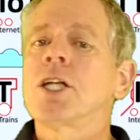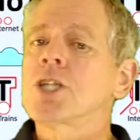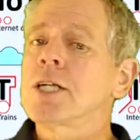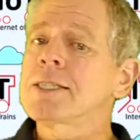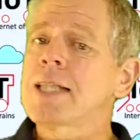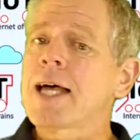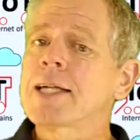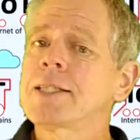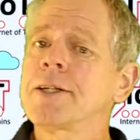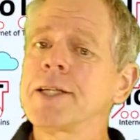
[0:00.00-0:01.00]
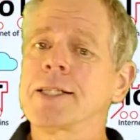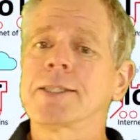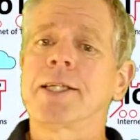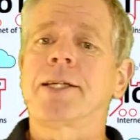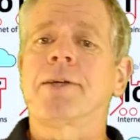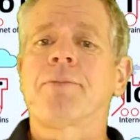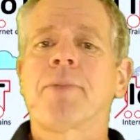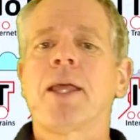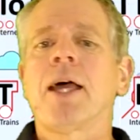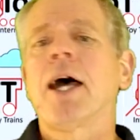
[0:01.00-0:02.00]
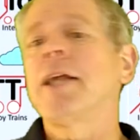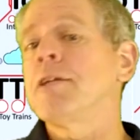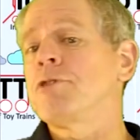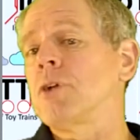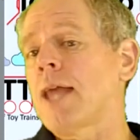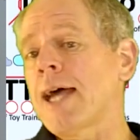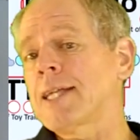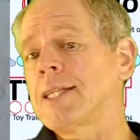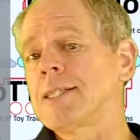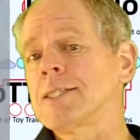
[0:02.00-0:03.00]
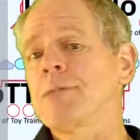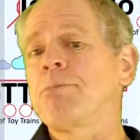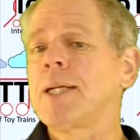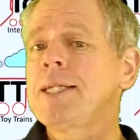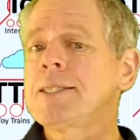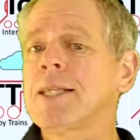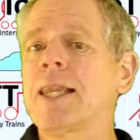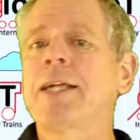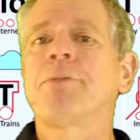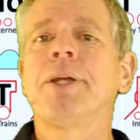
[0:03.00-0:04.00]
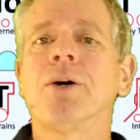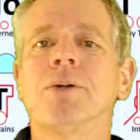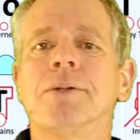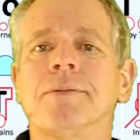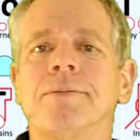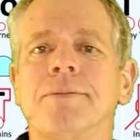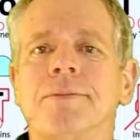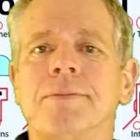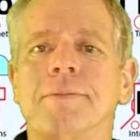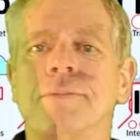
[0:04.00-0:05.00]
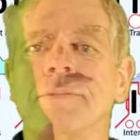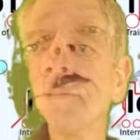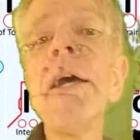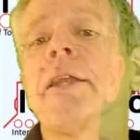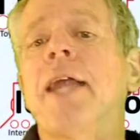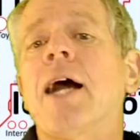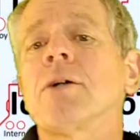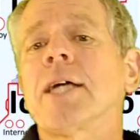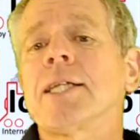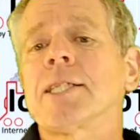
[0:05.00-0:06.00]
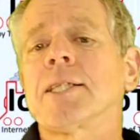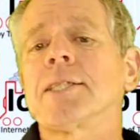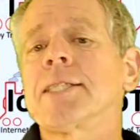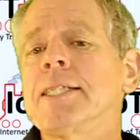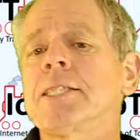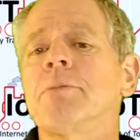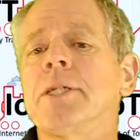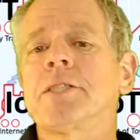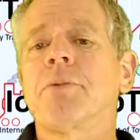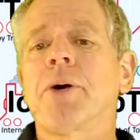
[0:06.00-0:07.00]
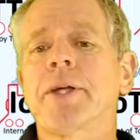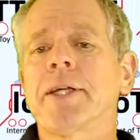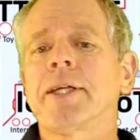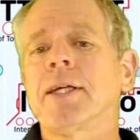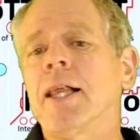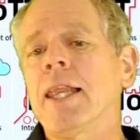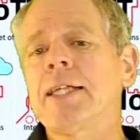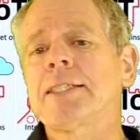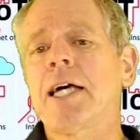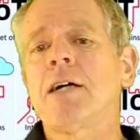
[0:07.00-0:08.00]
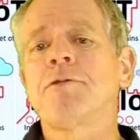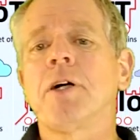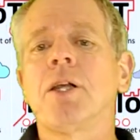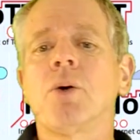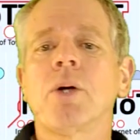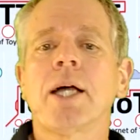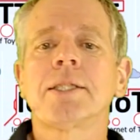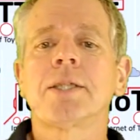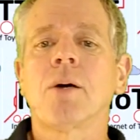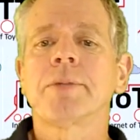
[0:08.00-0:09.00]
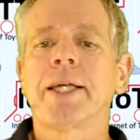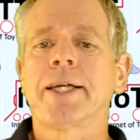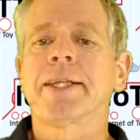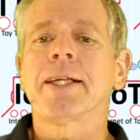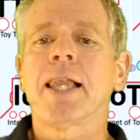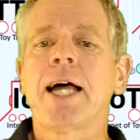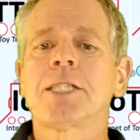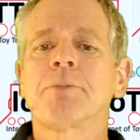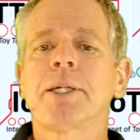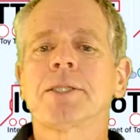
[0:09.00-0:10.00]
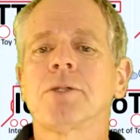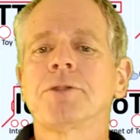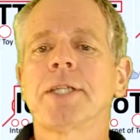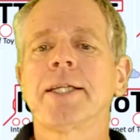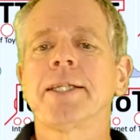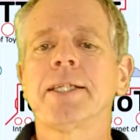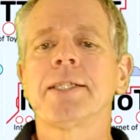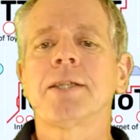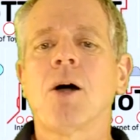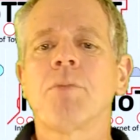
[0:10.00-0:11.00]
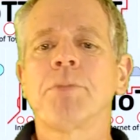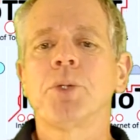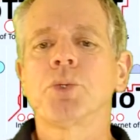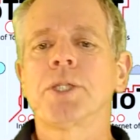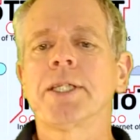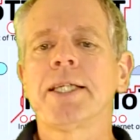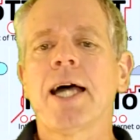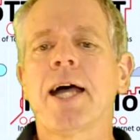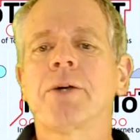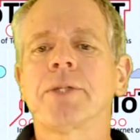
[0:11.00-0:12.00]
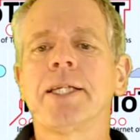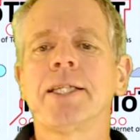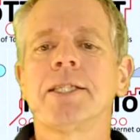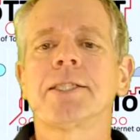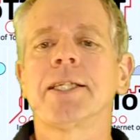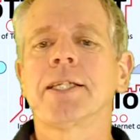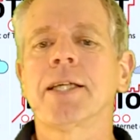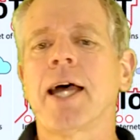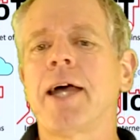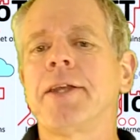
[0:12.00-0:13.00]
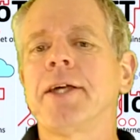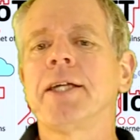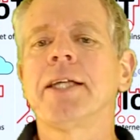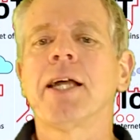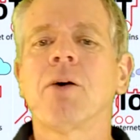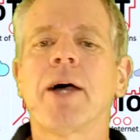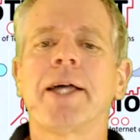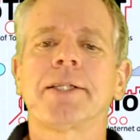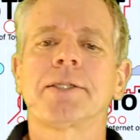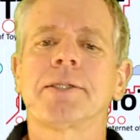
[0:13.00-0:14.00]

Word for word: Just like the real thing. And if you like this, please let me know. Now that the system is working, let's have a look at some technical aspects of setting this up using the IoTT Stick and a YellowHat.